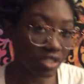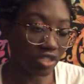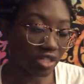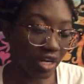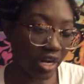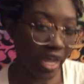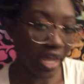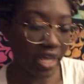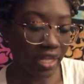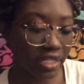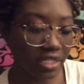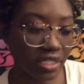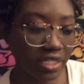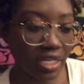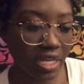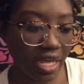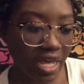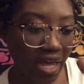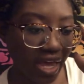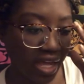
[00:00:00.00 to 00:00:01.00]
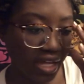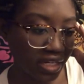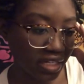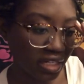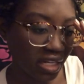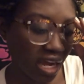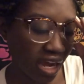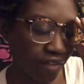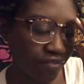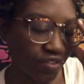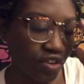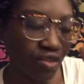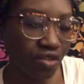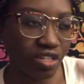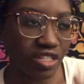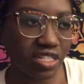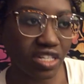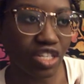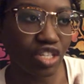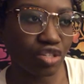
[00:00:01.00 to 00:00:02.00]
than your hands. And I've
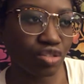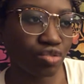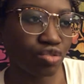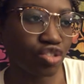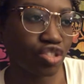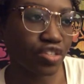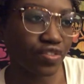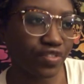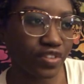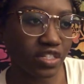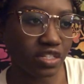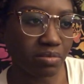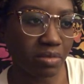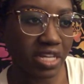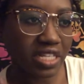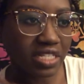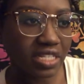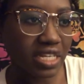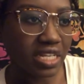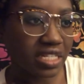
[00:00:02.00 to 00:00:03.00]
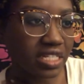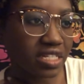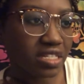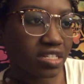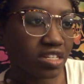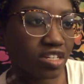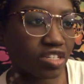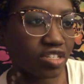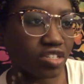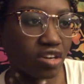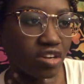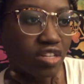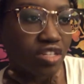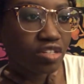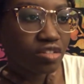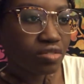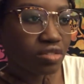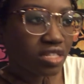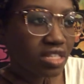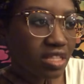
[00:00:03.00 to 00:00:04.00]
noticed a huge difference in my skin since I started
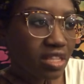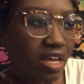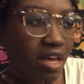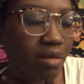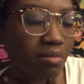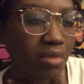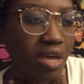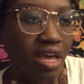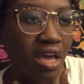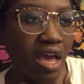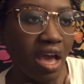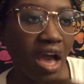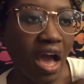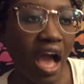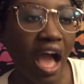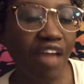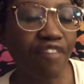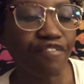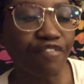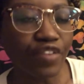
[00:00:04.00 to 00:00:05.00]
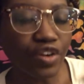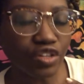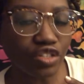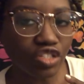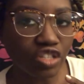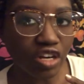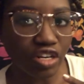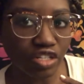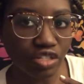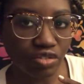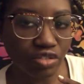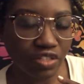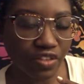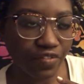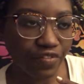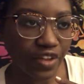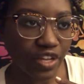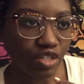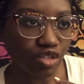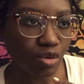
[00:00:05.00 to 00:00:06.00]
using them. I first started using
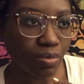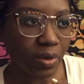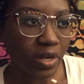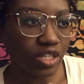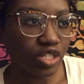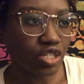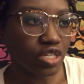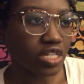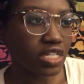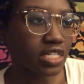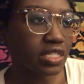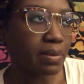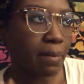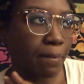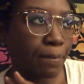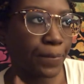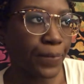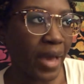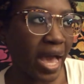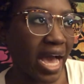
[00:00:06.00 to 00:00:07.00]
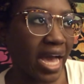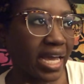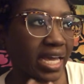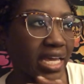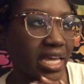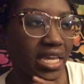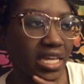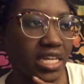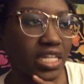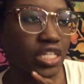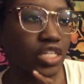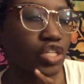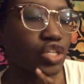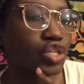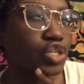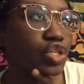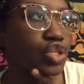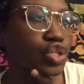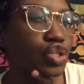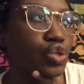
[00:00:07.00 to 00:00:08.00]
facial brushes back in
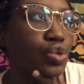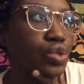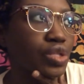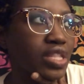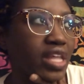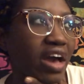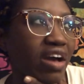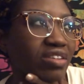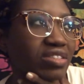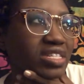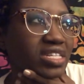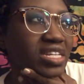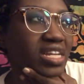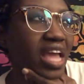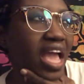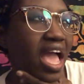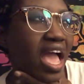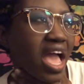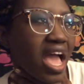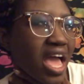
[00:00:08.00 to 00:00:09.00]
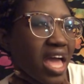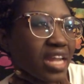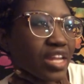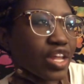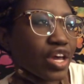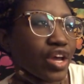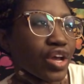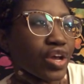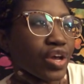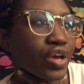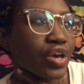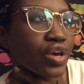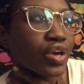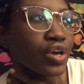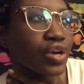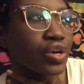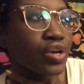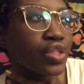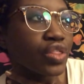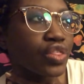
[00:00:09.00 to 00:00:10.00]

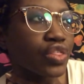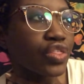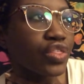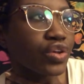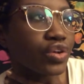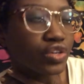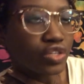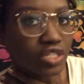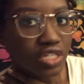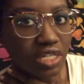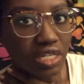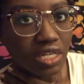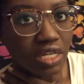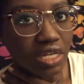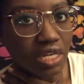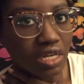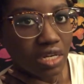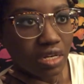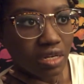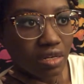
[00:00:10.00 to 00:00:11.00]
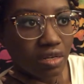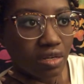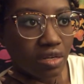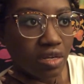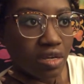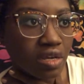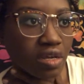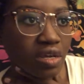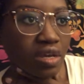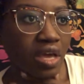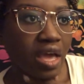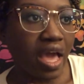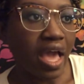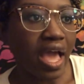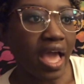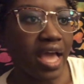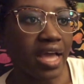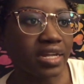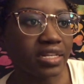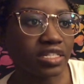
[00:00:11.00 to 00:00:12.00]
2013.
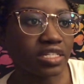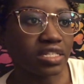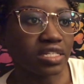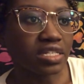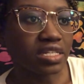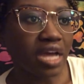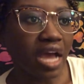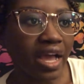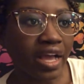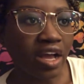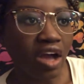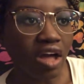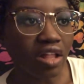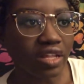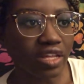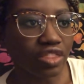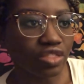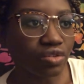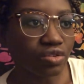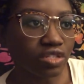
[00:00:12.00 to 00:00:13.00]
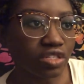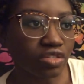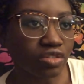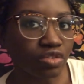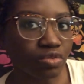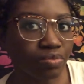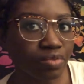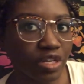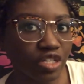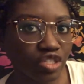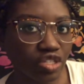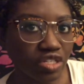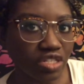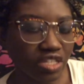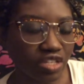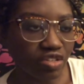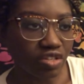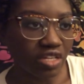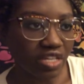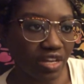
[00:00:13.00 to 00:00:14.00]
And I got like those little brushes
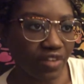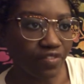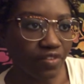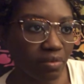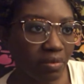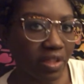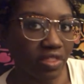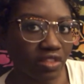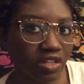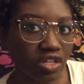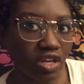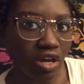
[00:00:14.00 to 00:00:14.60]
that you can get from like the